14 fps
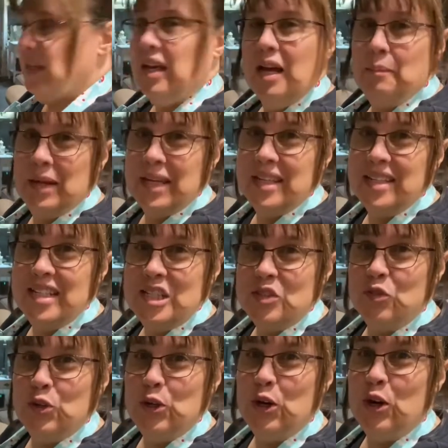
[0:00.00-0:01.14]
I'm making these
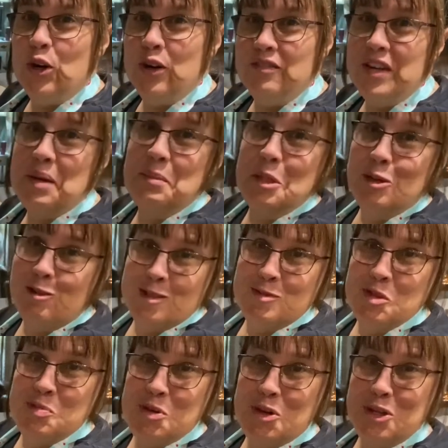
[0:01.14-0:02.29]
for our family Christmas
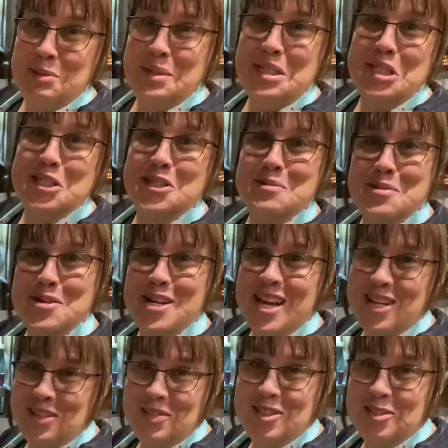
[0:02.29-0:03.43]
party, which is tomorrow night
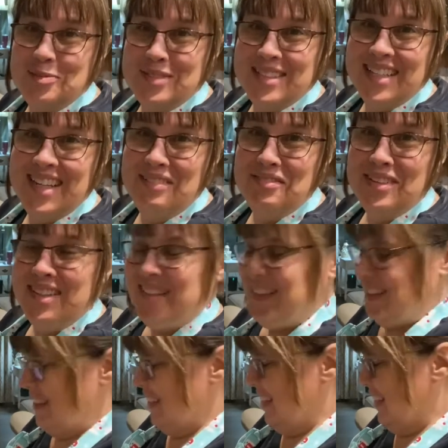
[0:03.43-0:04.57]
on Christmas Eve.
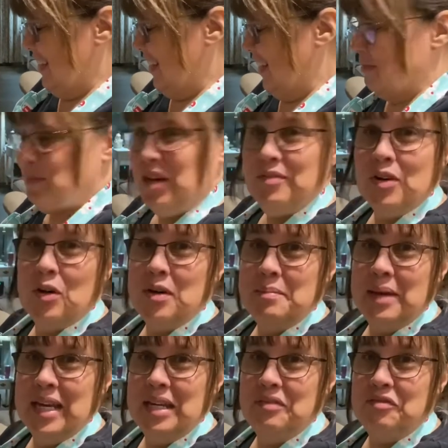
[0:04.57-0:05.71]
I've already
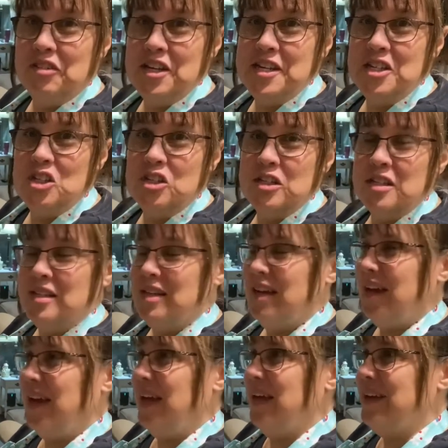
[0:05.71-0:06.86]
made fudge
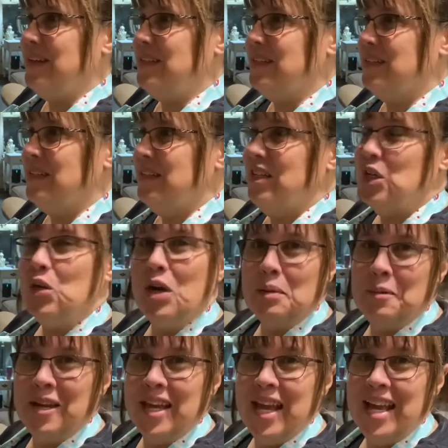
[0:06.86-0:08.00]
and crock
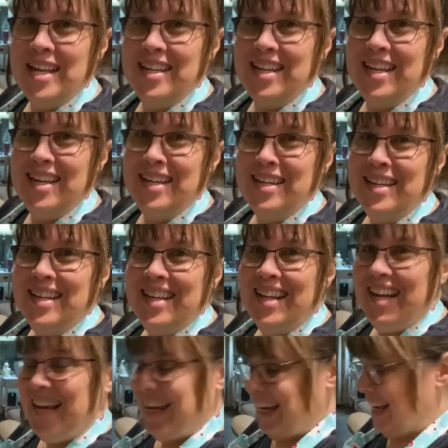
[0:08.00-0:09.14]
pot candy,
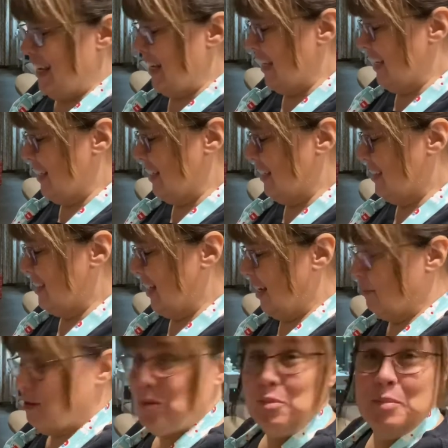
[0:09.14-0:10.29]
and I'm
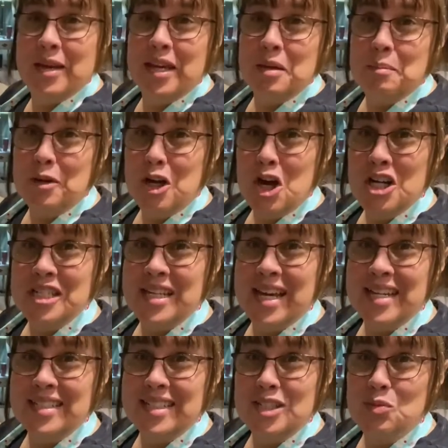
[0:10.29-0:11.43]
going to be making pecan
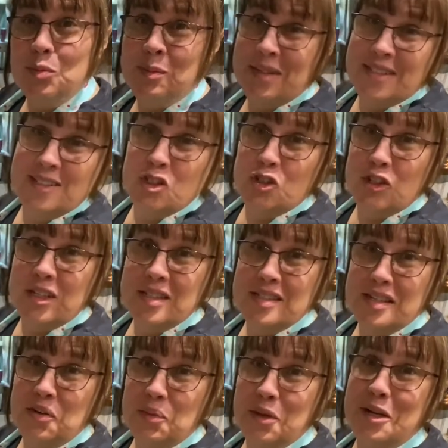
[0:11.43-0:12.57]
tassies. When my sister gets
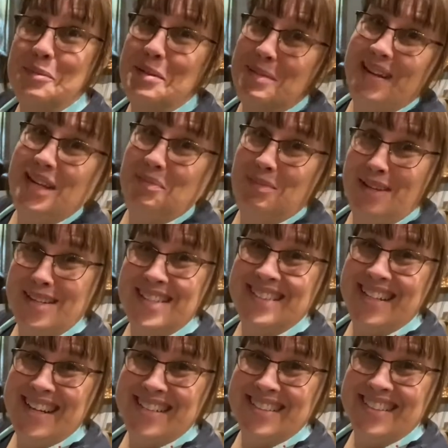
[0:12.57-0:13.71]
here, we're going to be making pecan
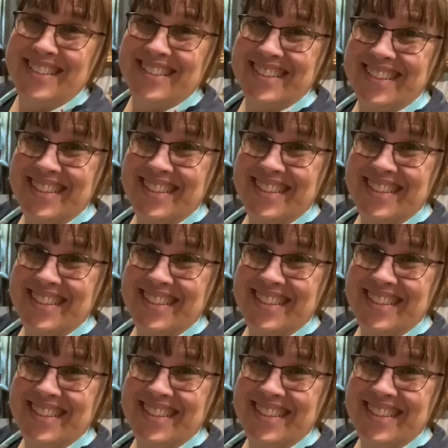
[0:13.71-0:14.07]
tassies.